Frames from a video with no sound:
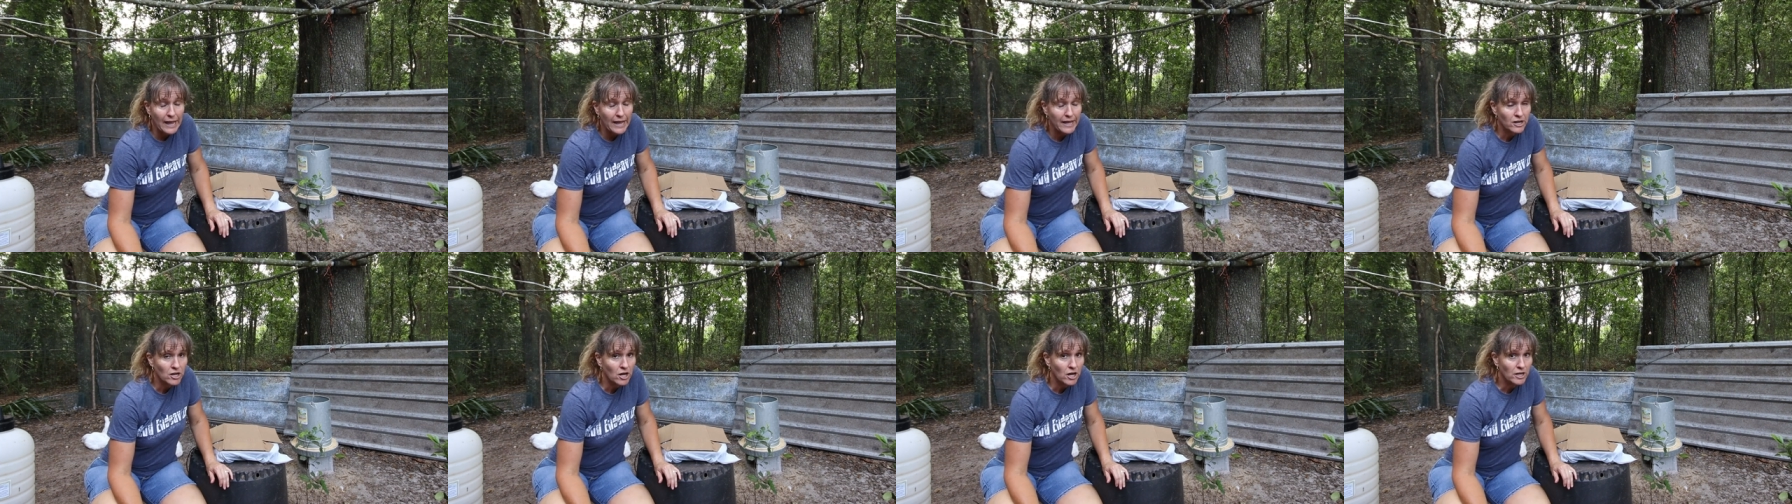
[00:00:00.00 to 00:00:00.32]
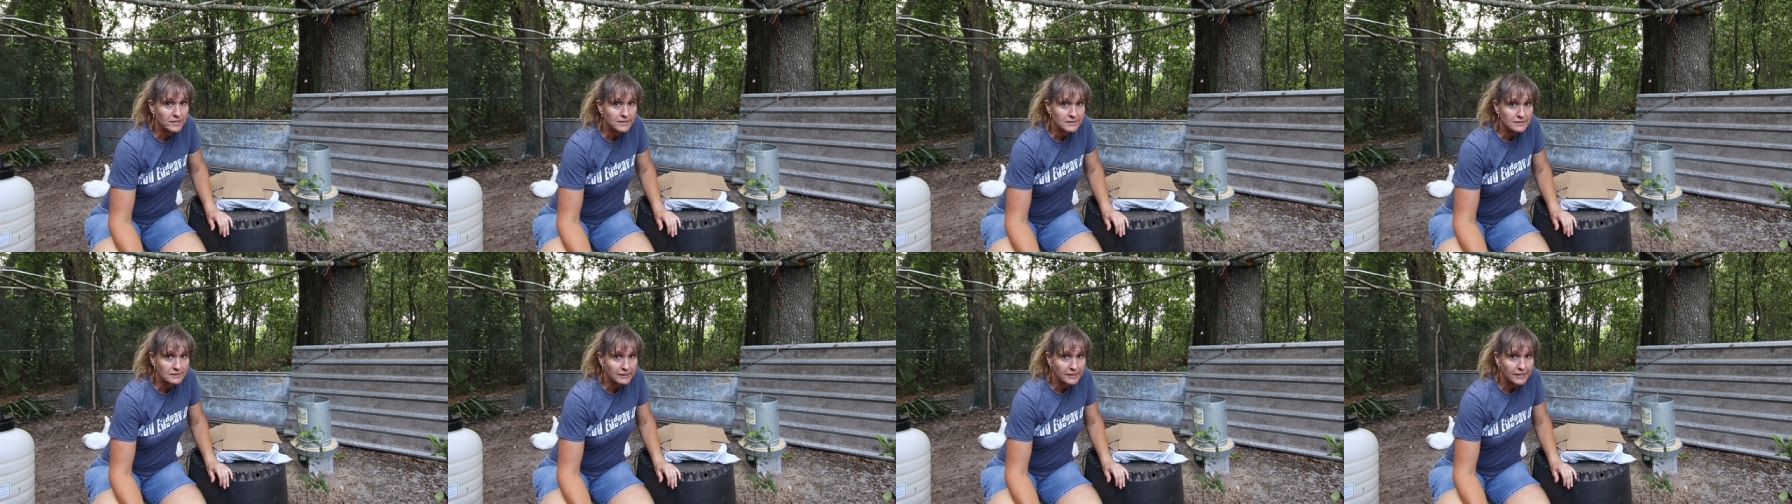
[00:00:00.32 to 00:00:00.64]
and
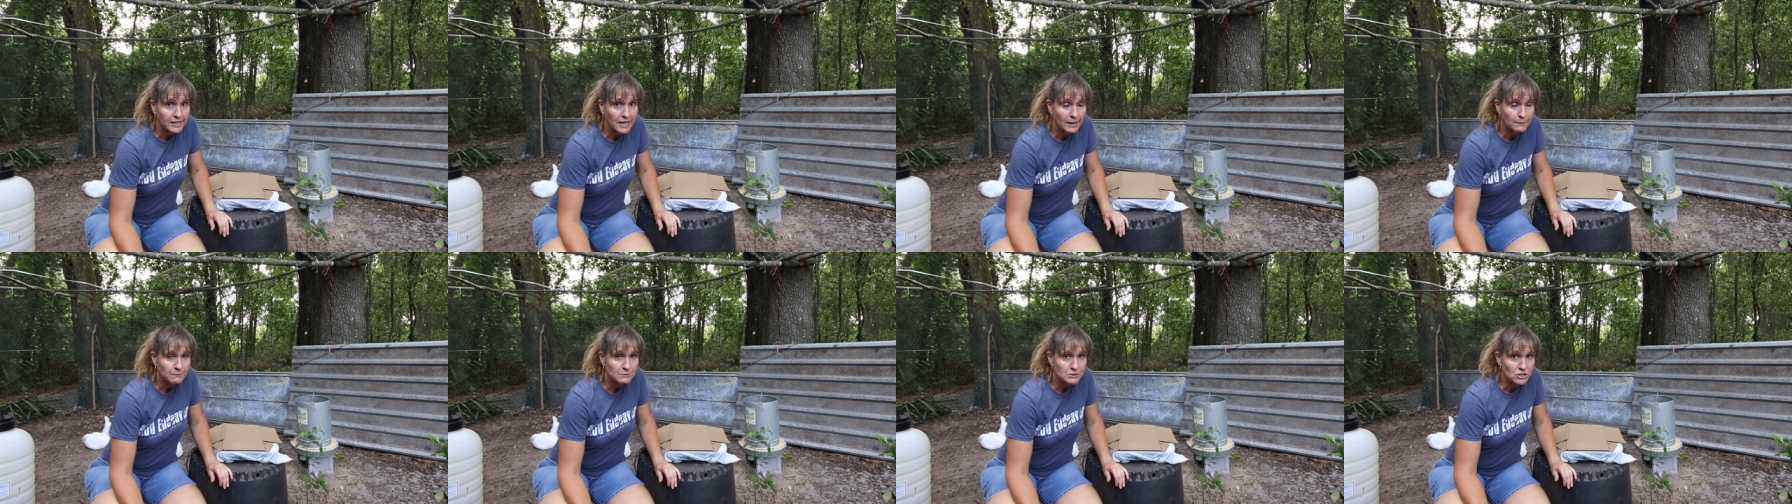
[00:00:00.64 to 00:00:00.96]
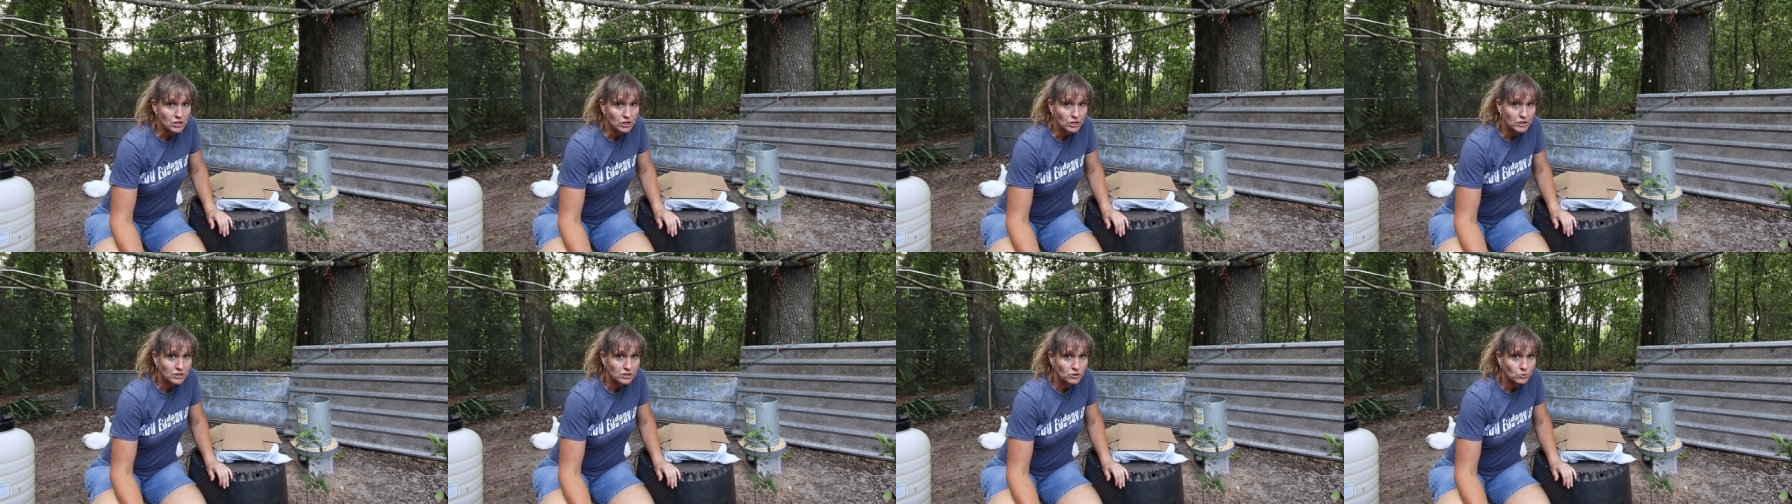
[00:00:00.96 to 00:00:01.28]
honestly, I'm
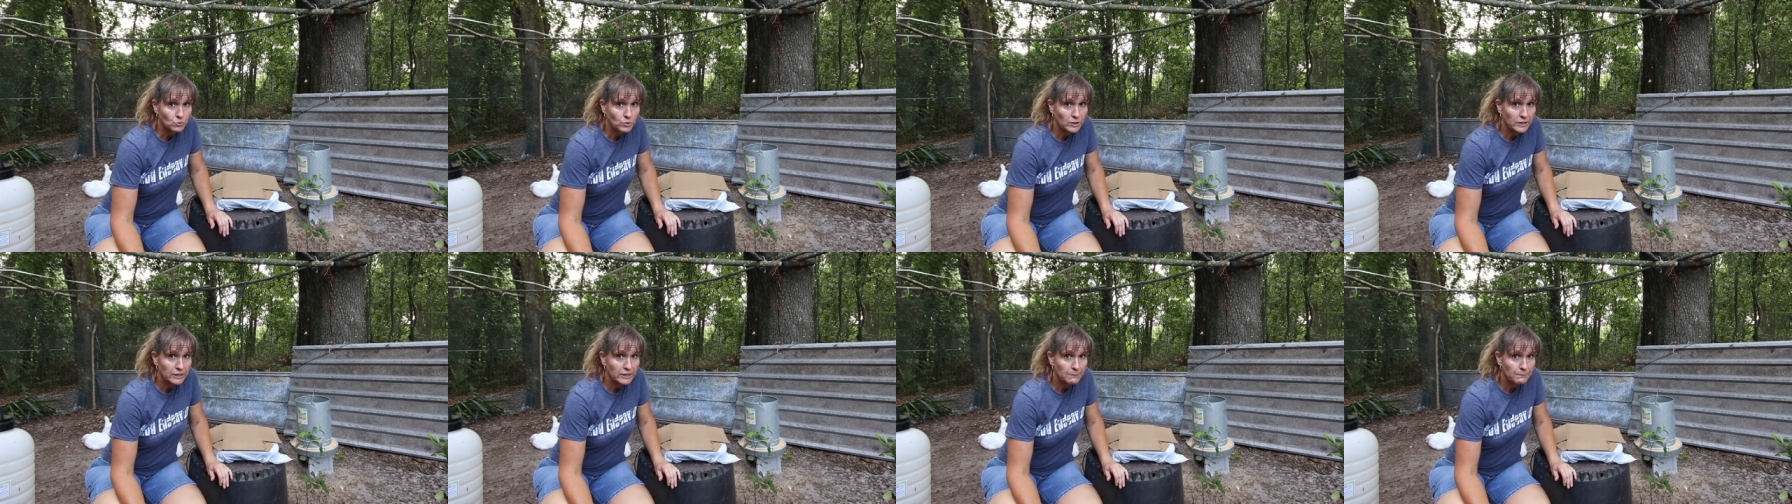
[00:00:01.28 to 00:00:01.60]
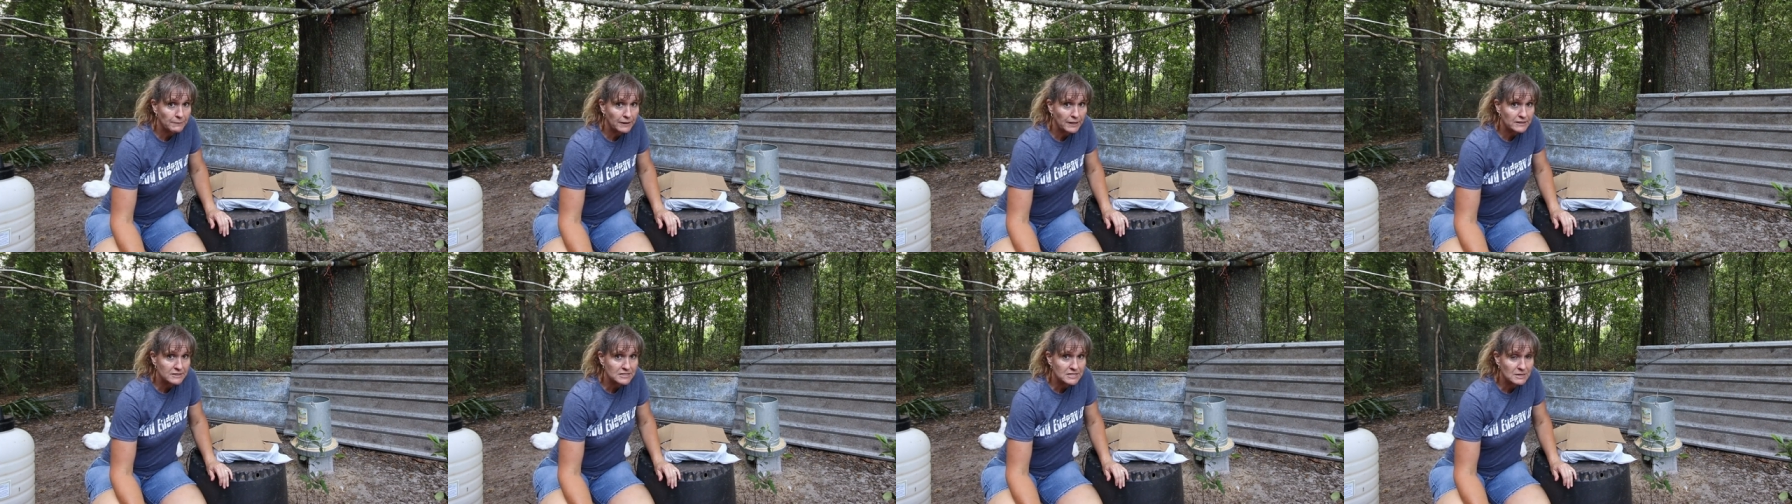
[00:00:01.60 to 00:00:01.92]
starting to worry
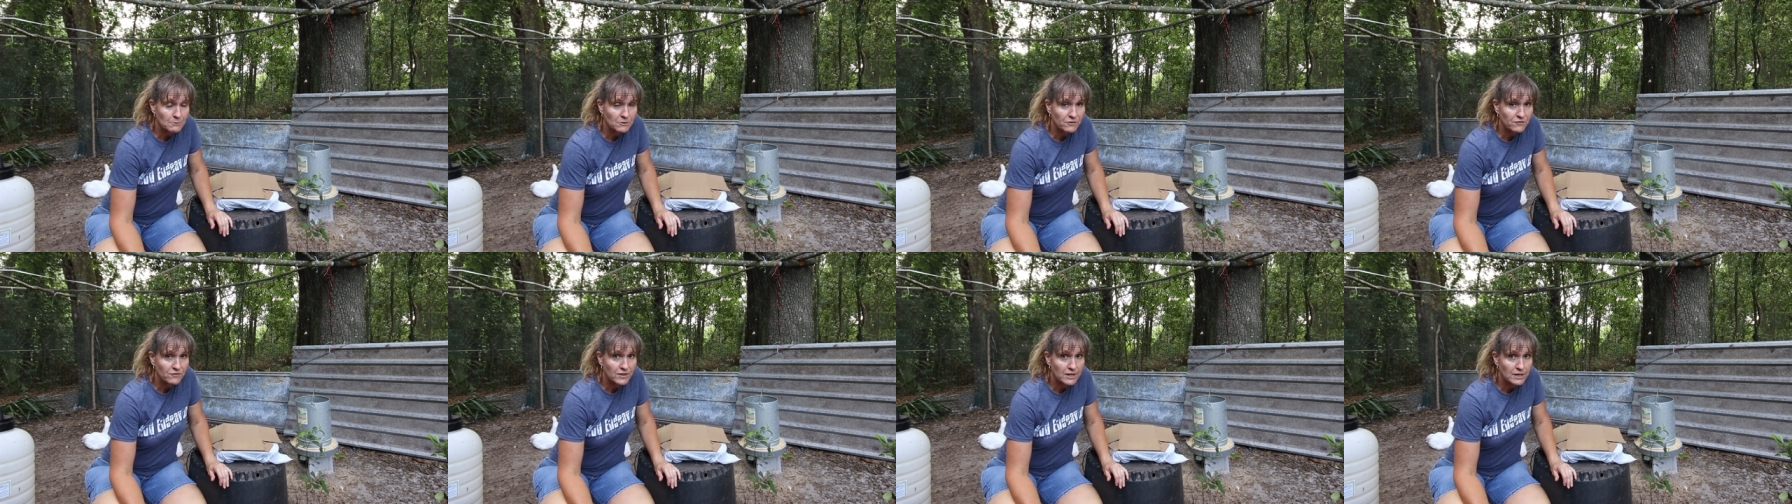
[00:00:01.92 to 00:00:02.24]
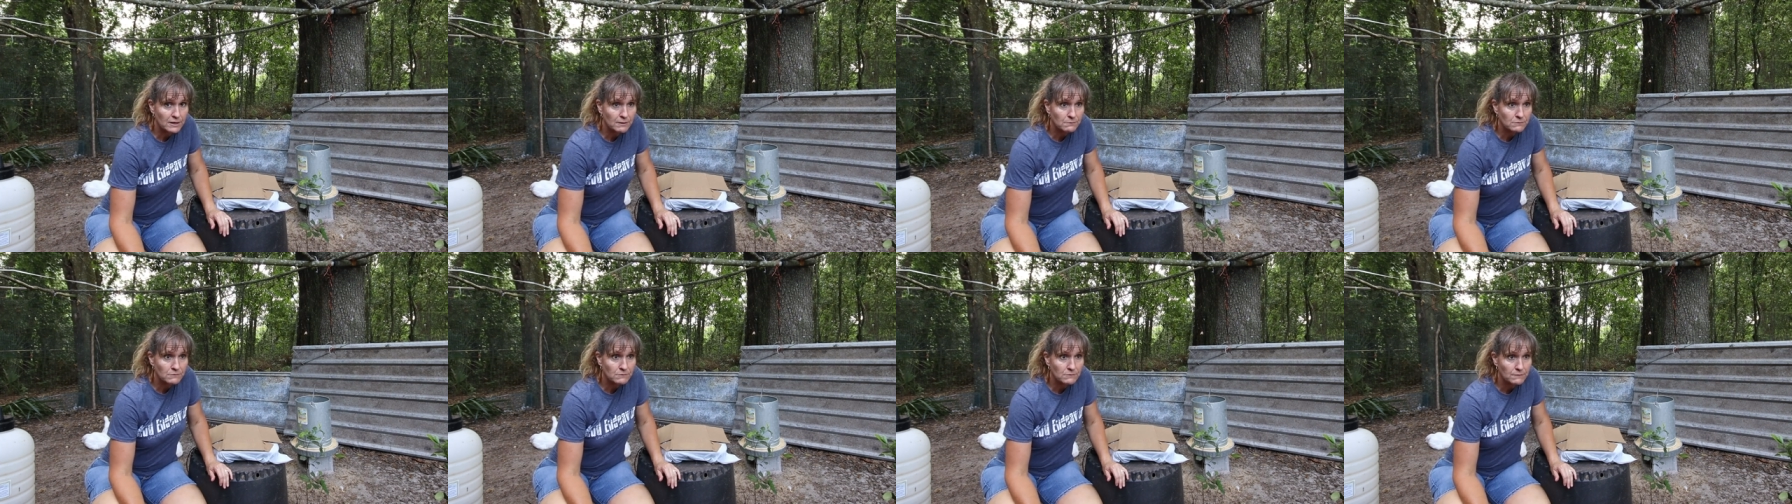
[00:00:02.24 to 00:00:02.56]
about some of
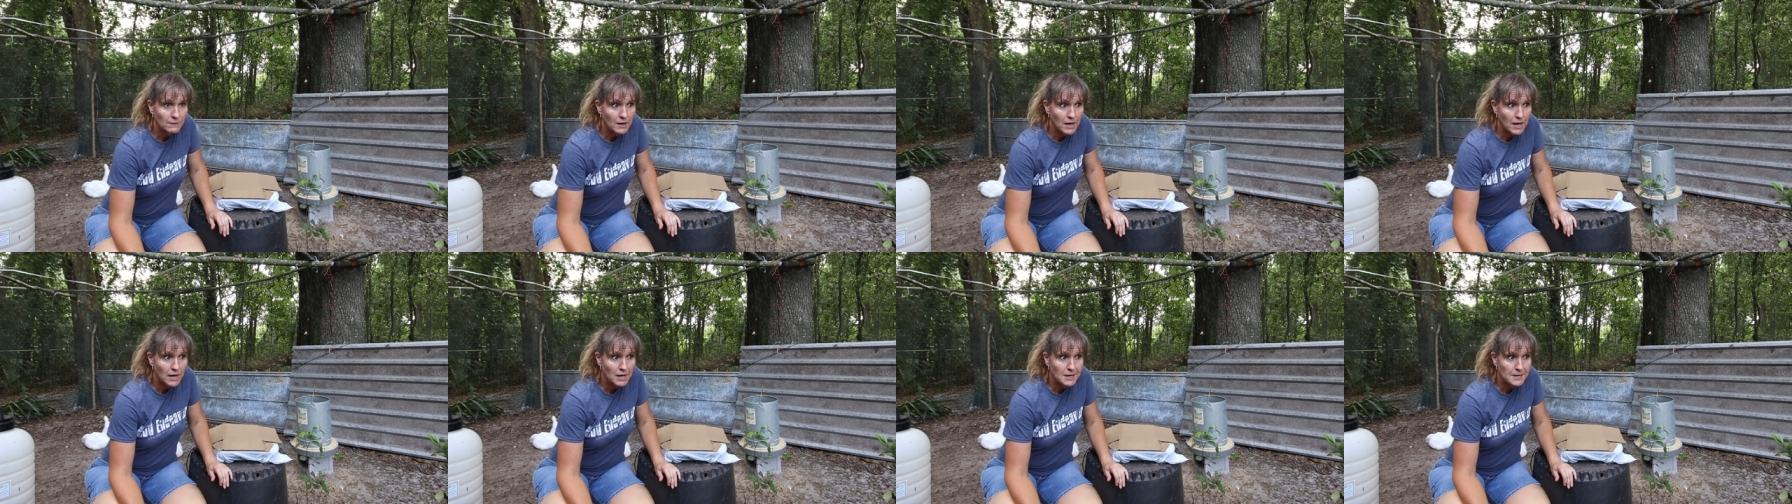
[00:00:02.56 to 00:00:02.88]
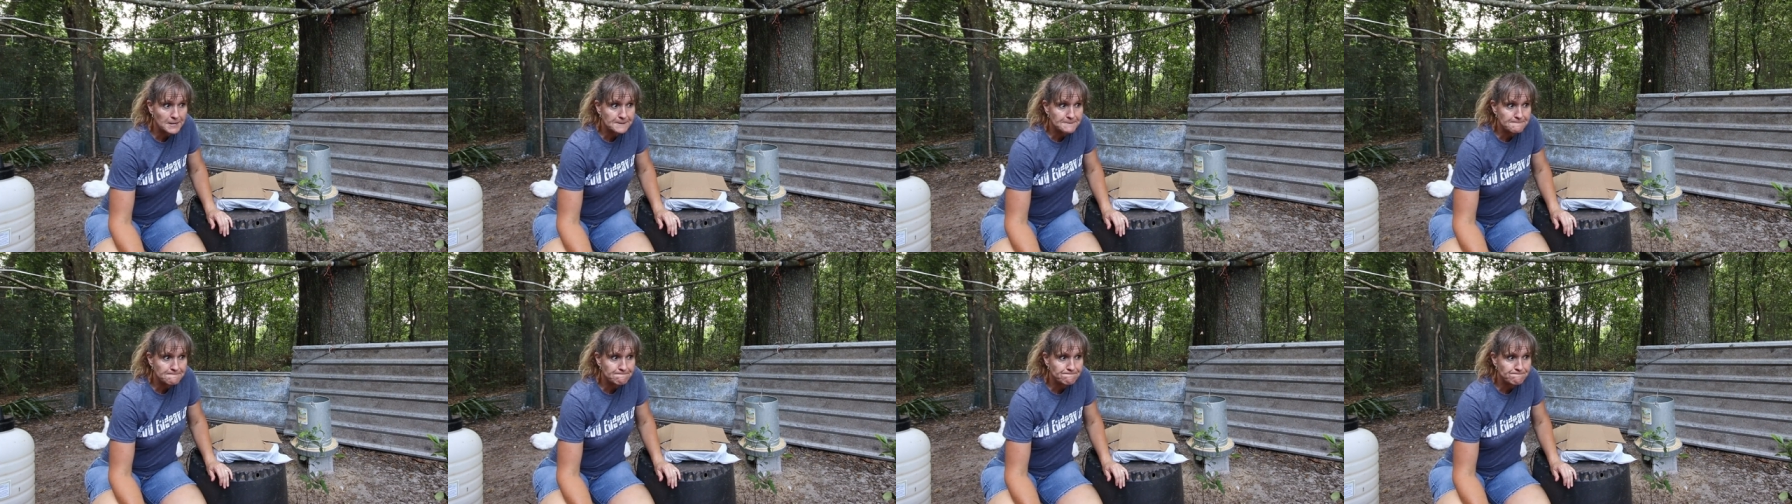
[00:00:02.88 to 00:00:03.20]
them
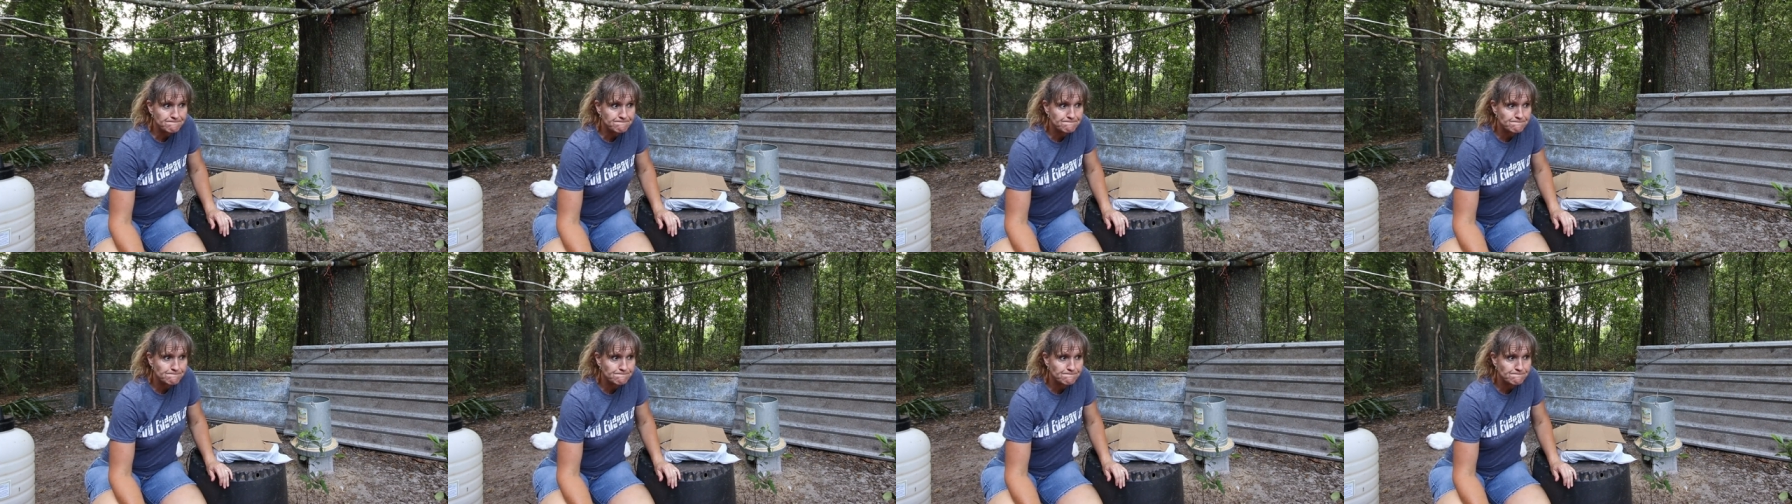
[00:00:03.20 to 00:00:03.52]
um,